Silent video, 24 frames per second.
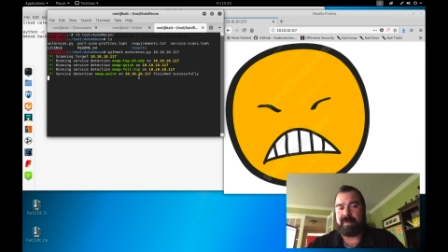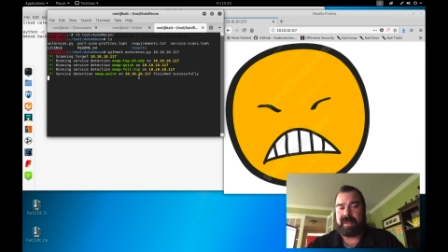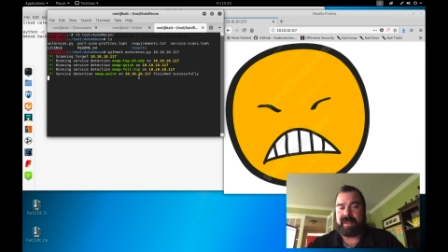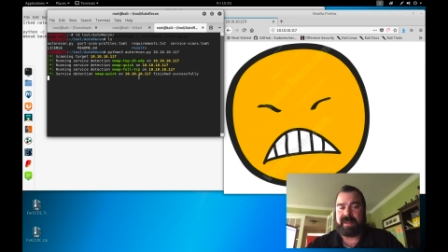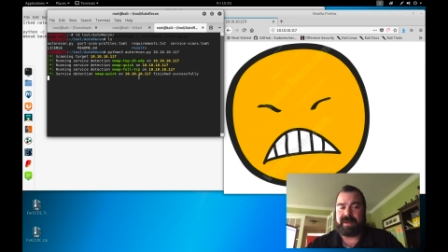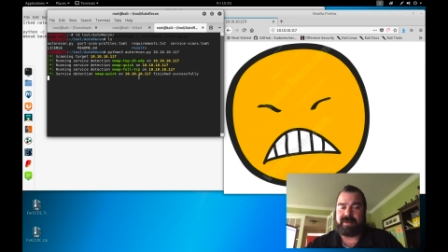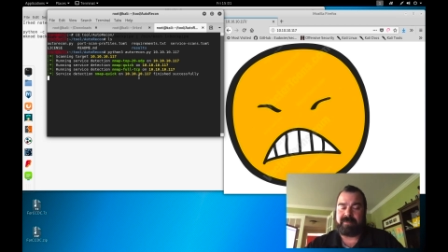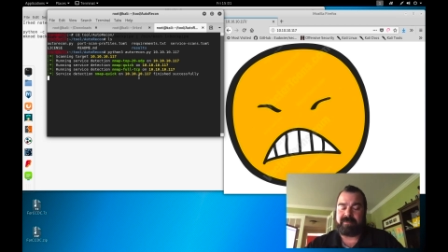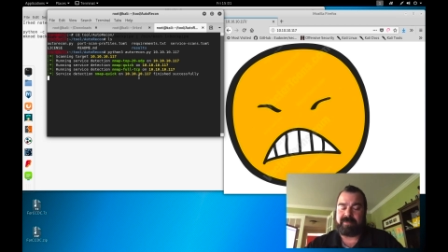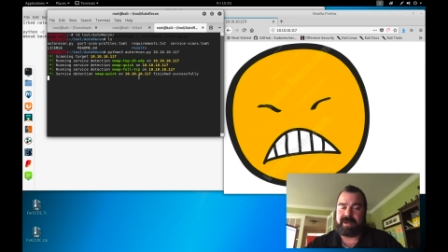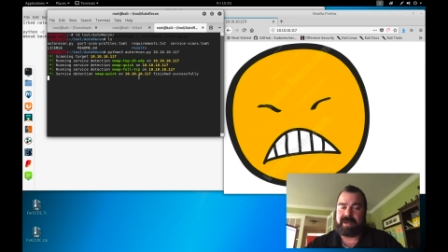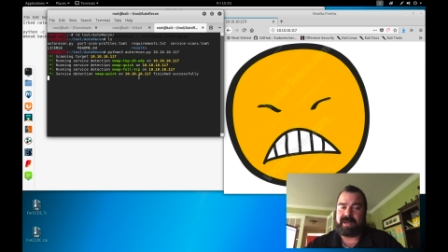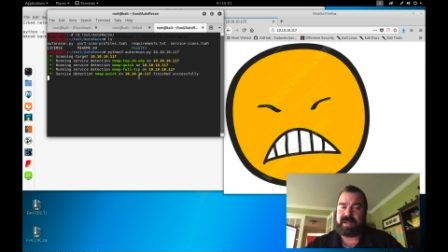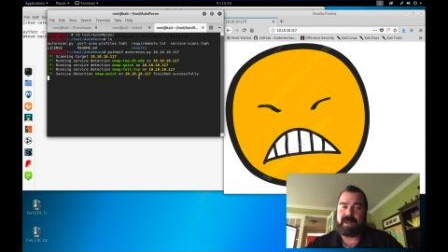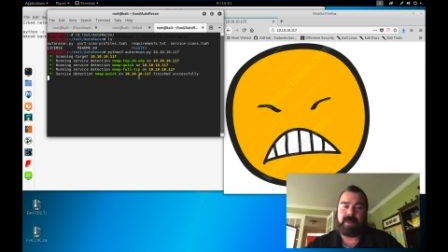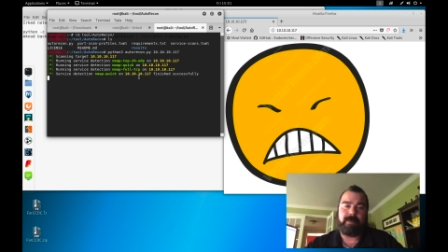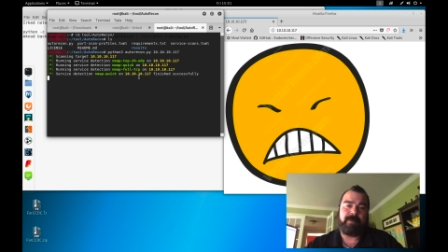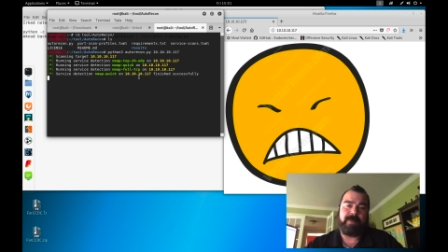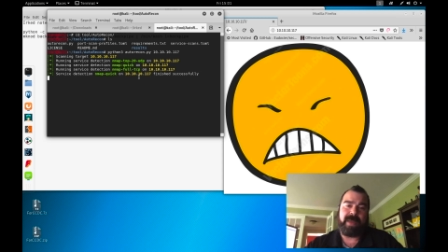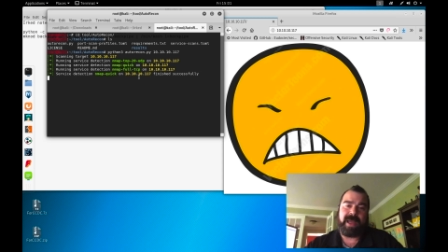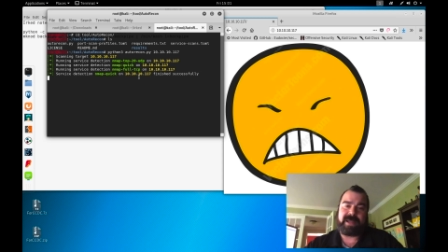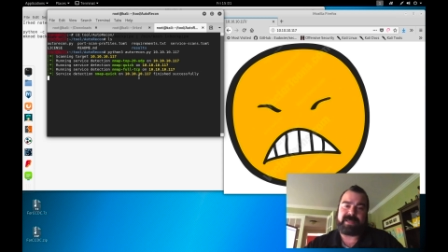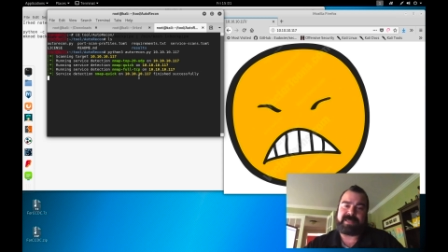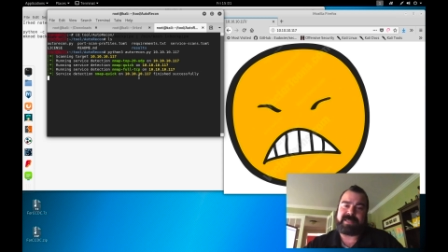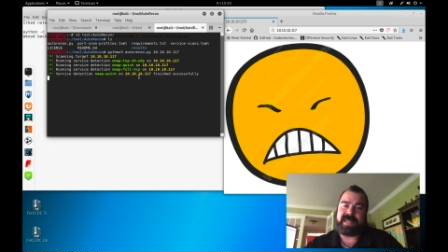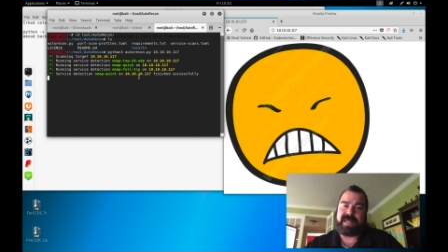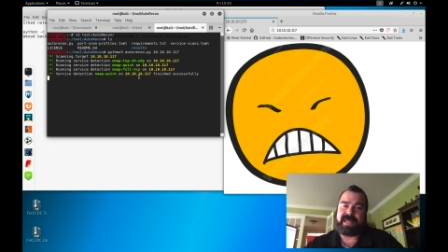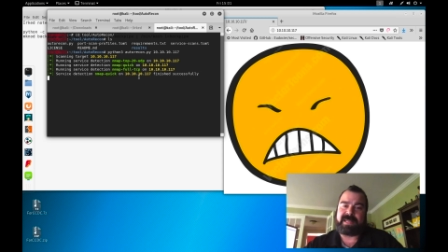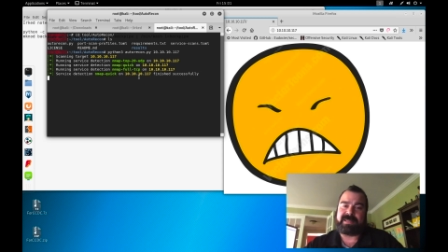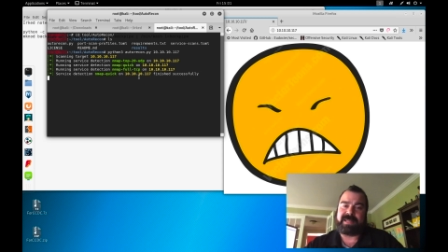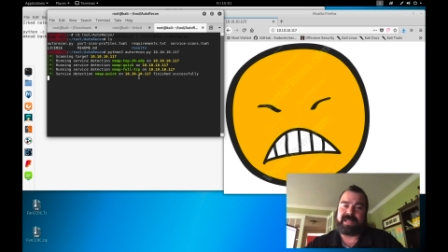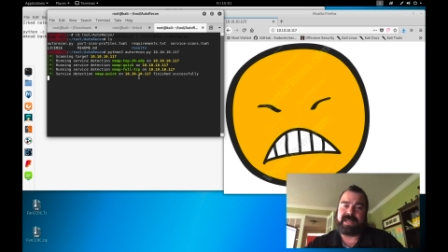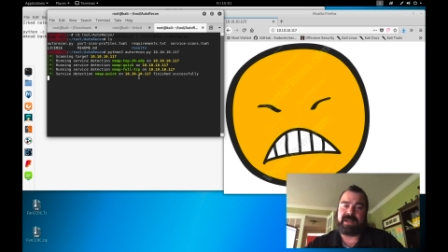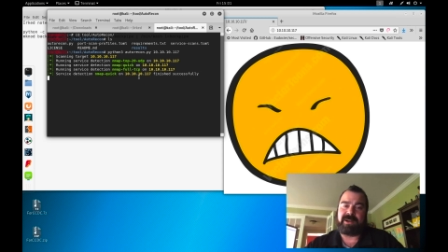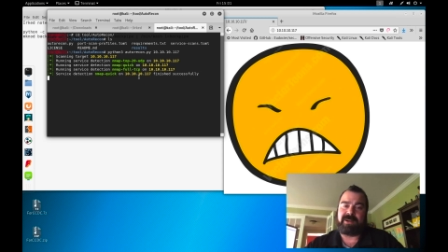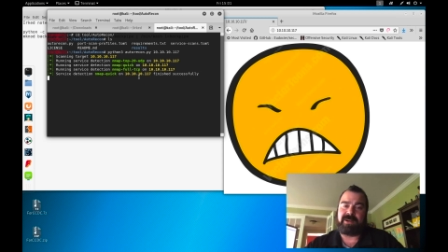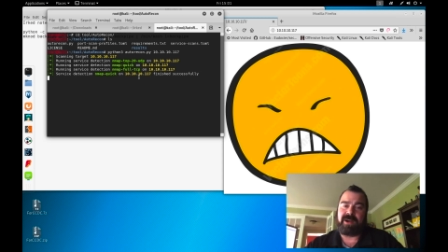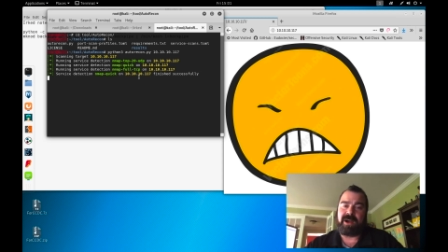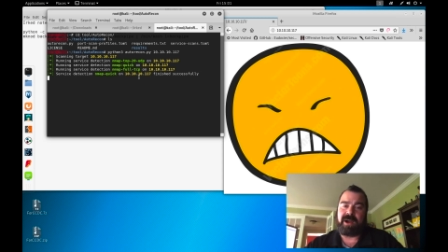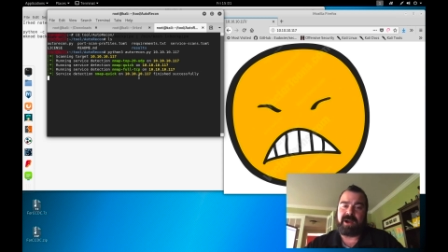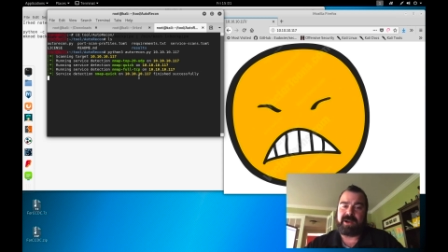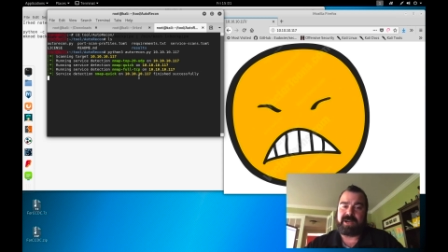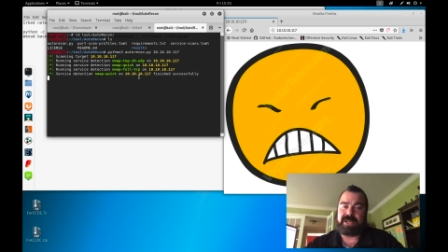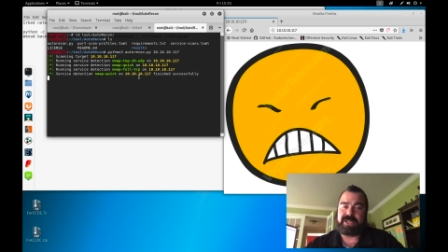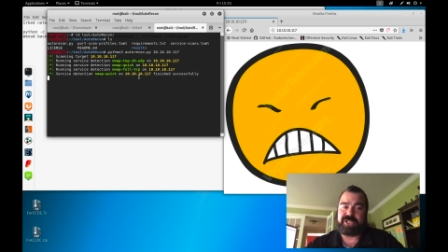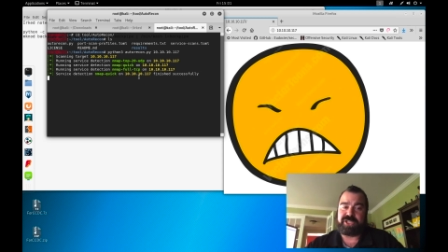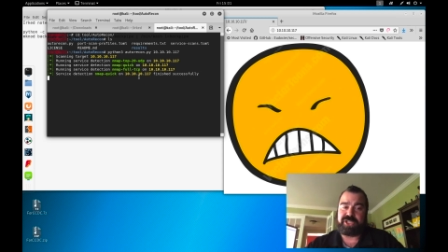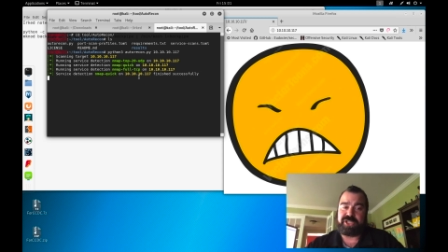and I'm going to come back to that later
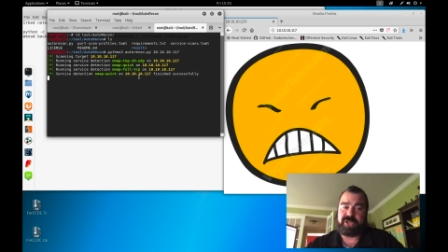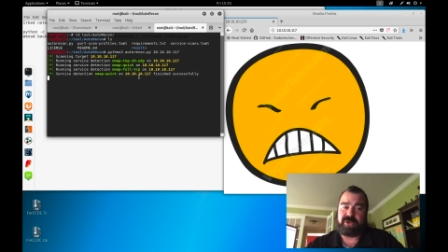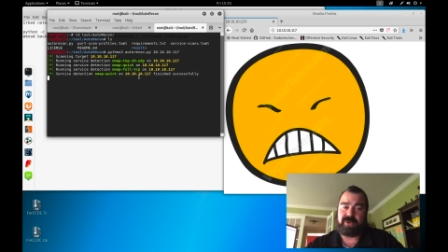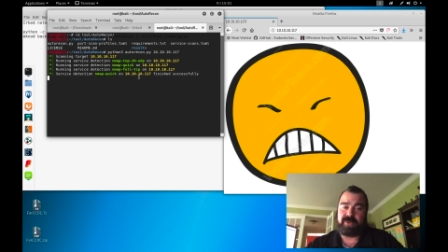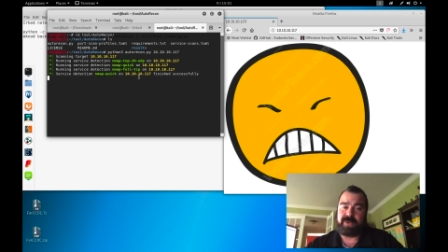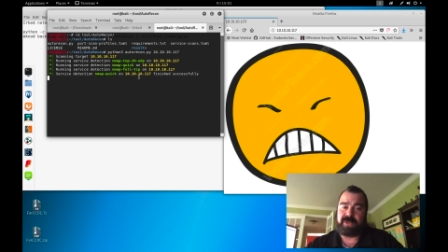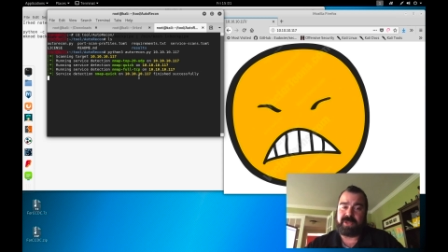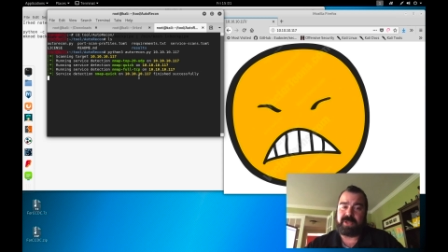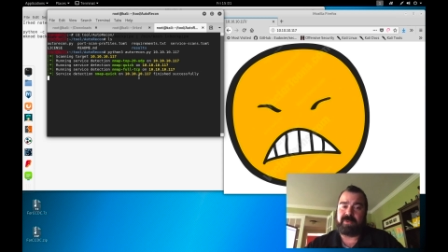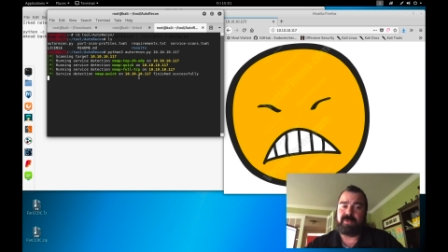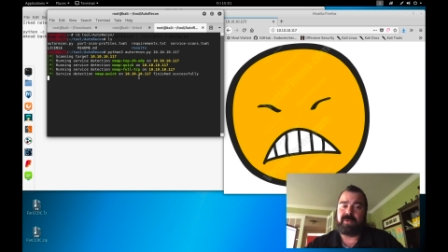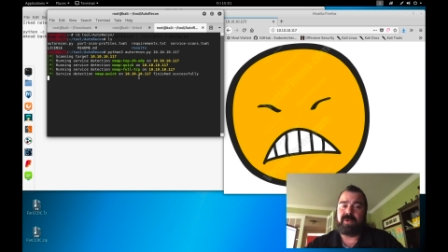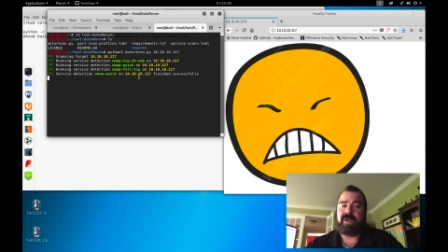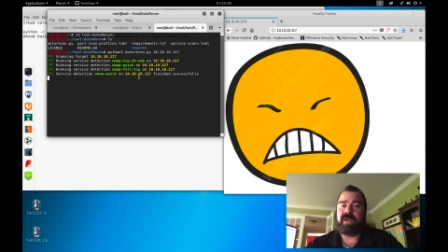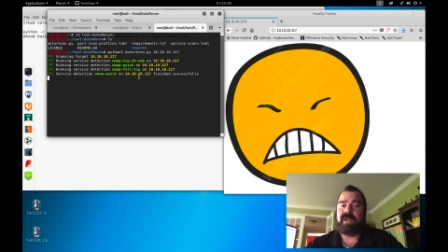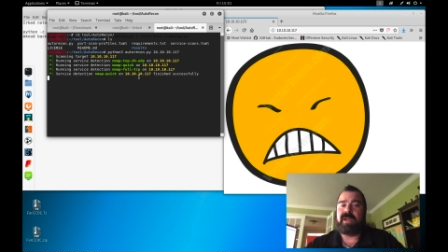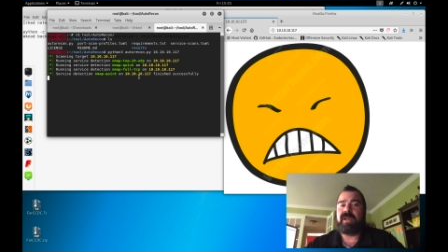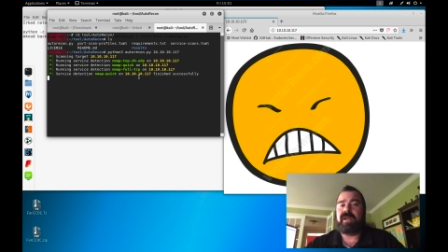on and show you